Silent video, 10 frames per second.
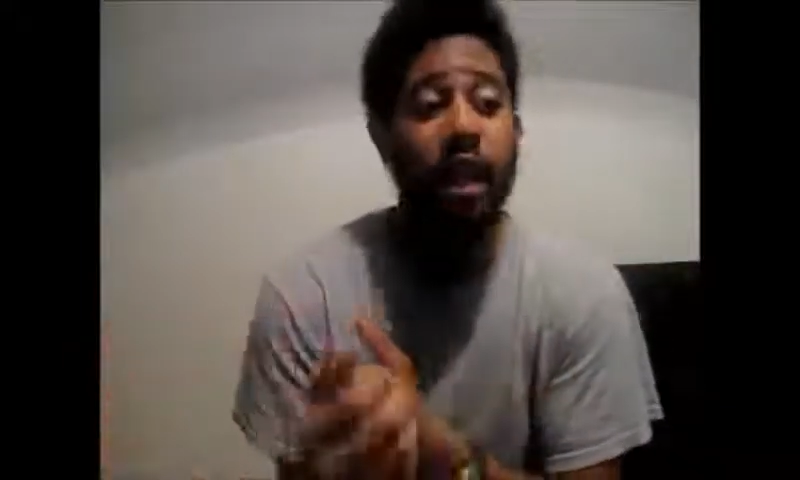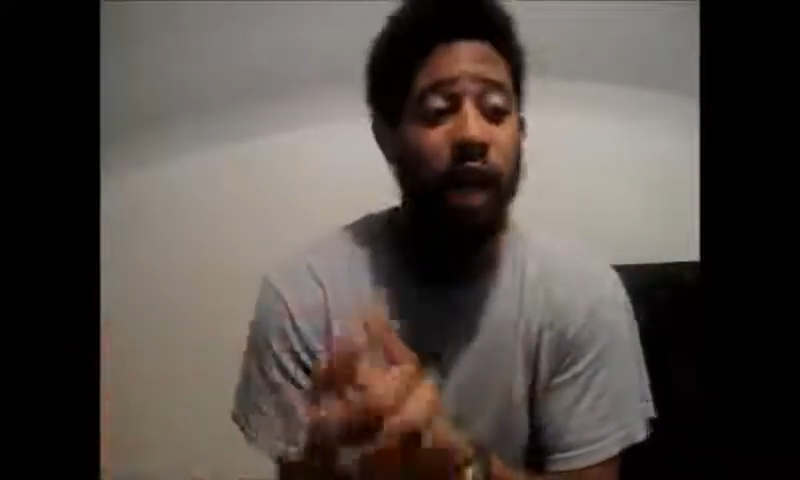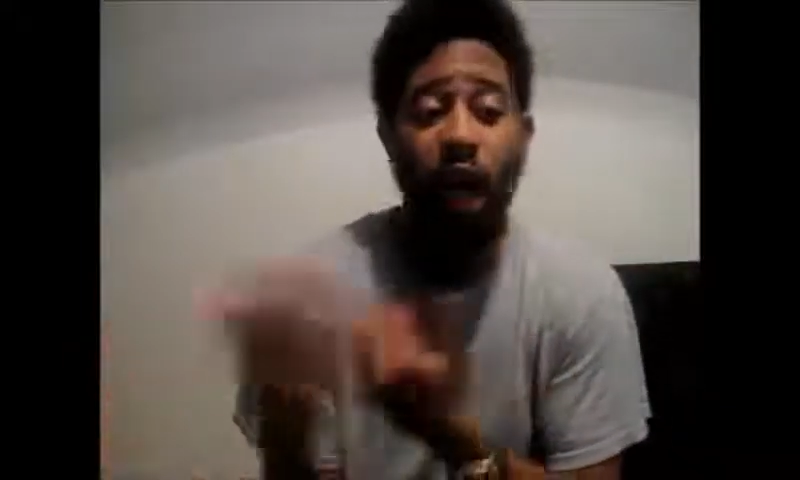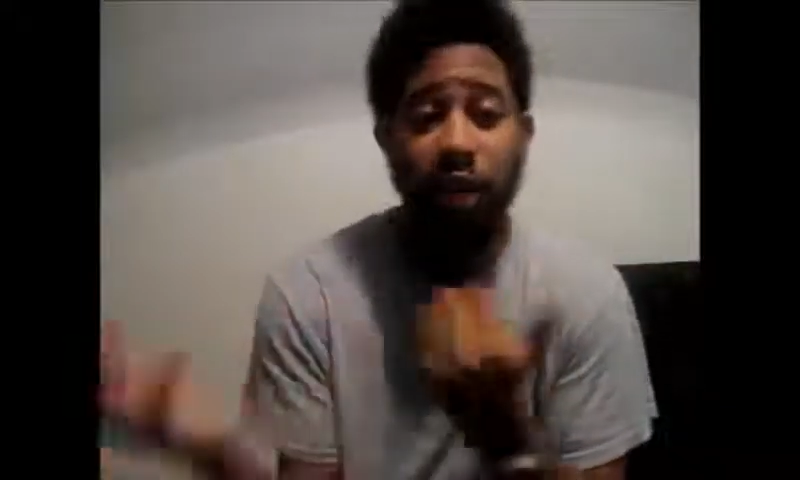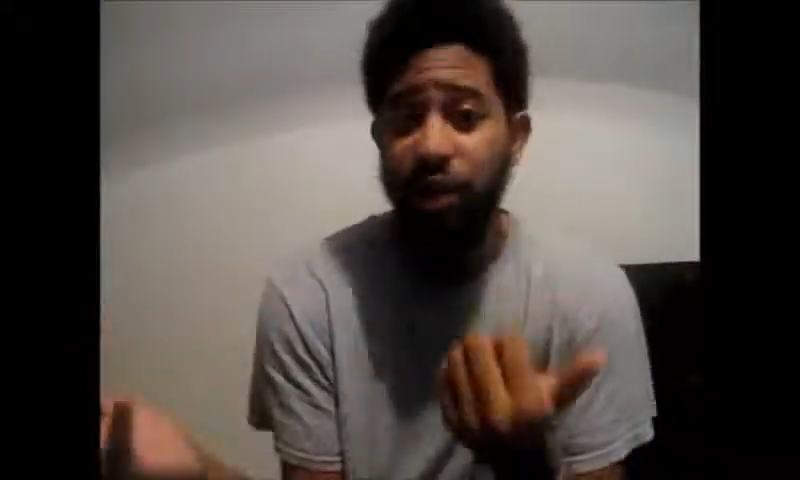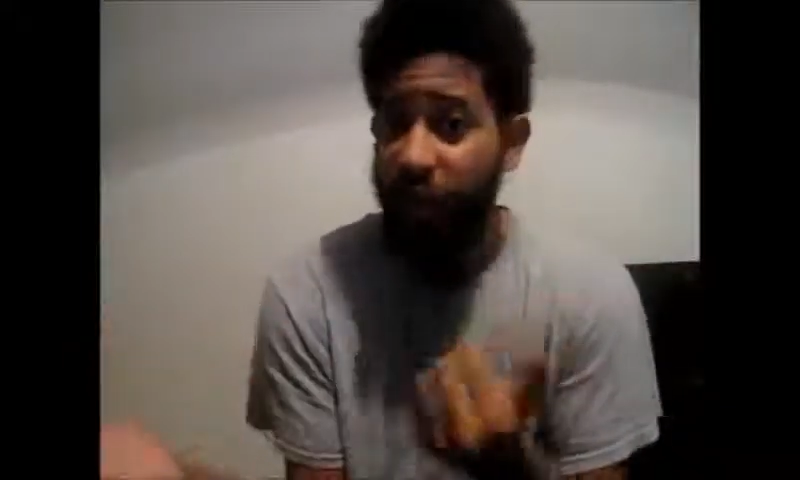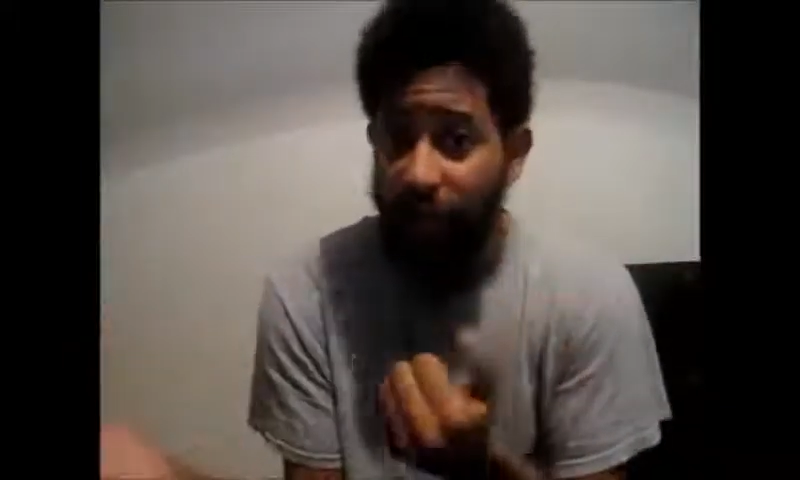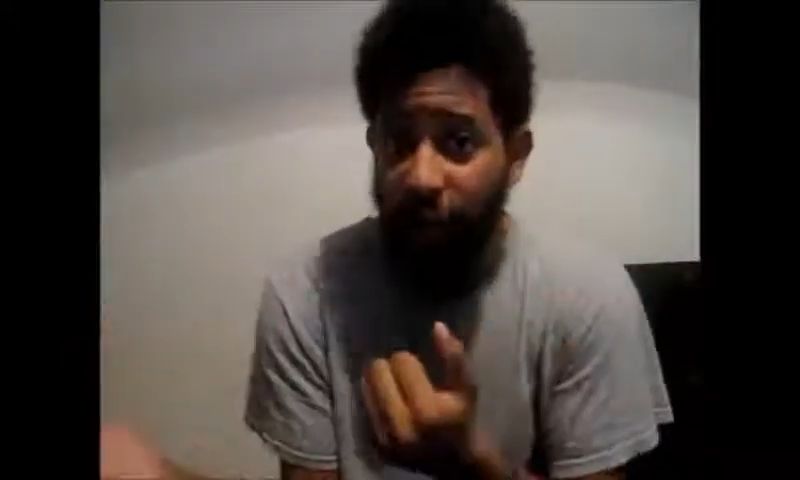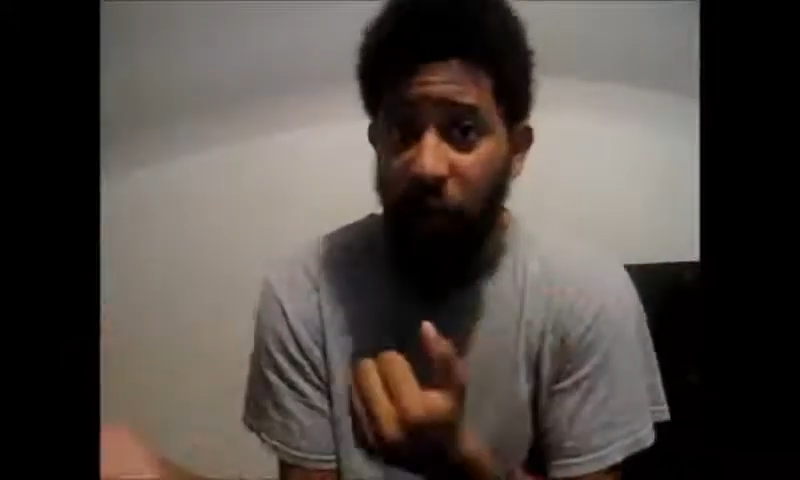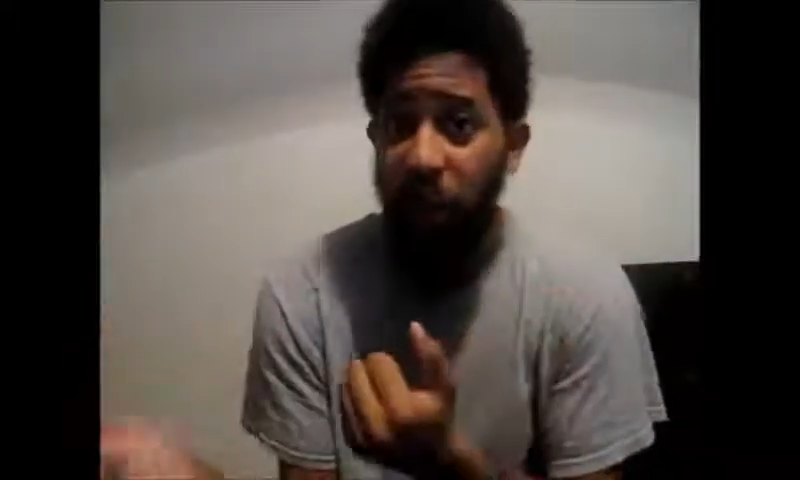Other
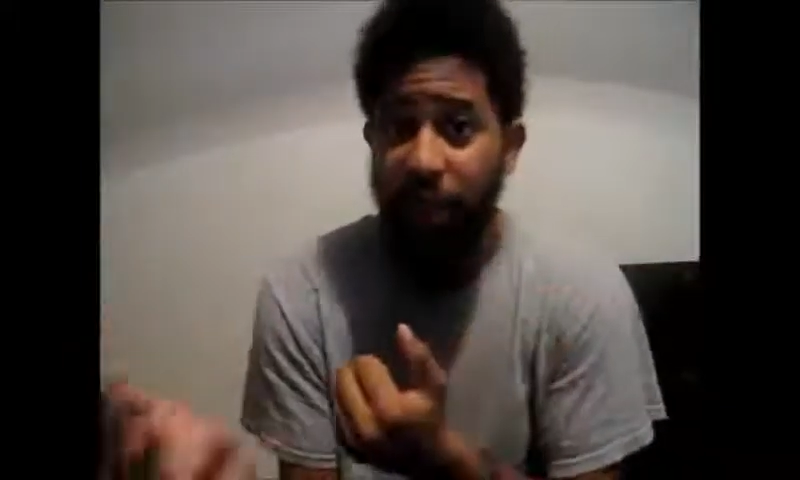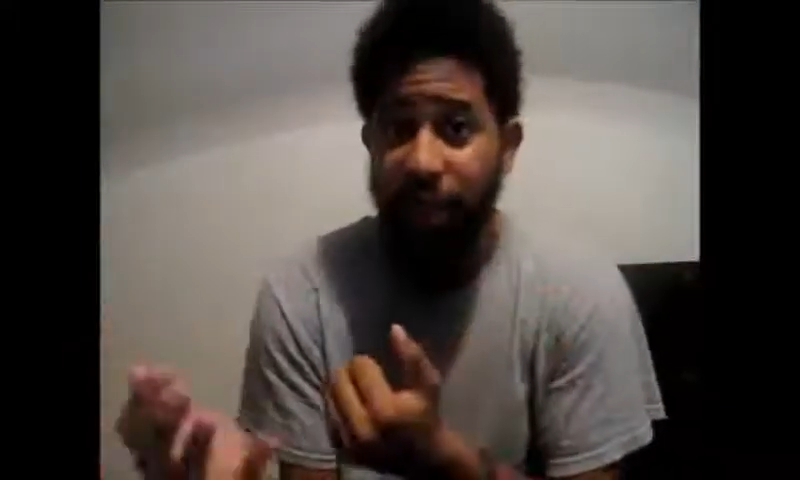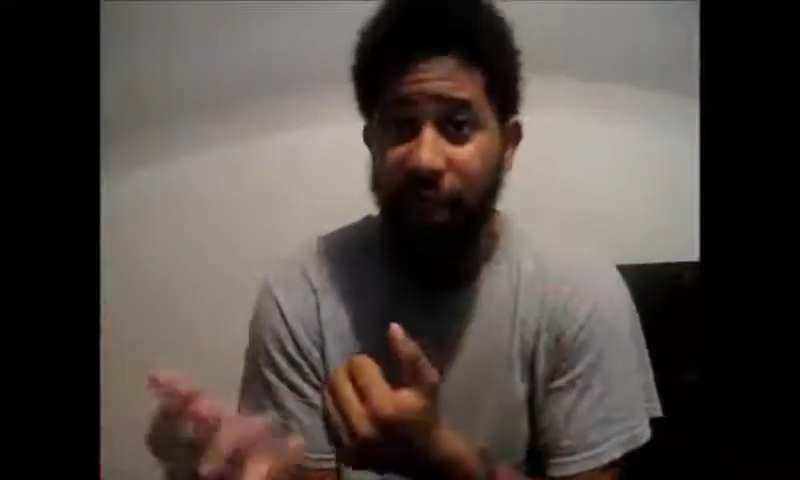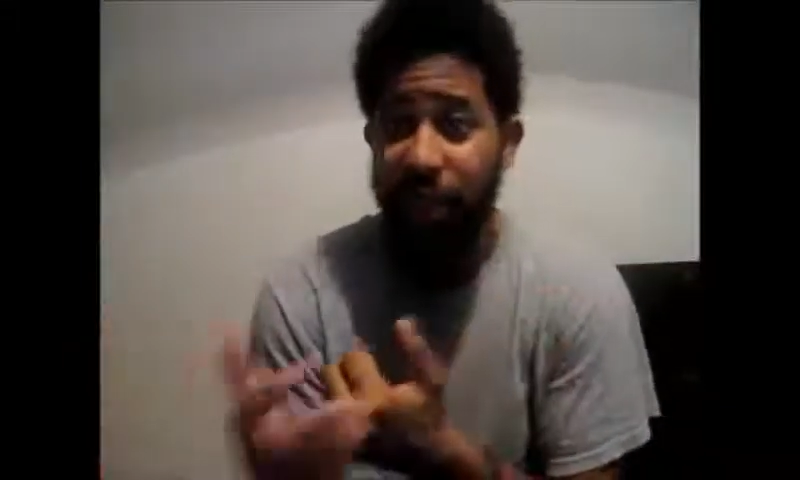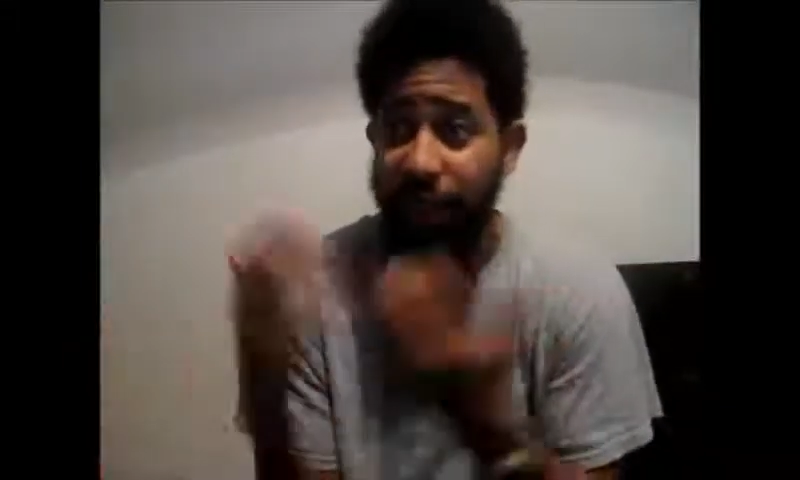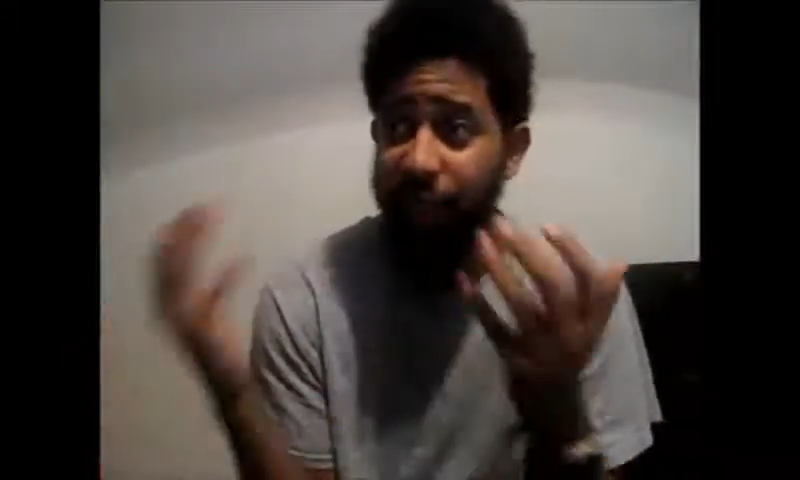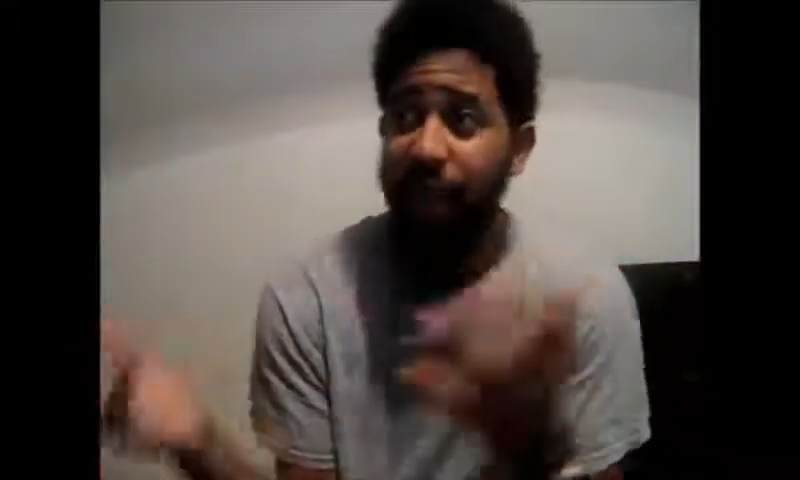secular organizations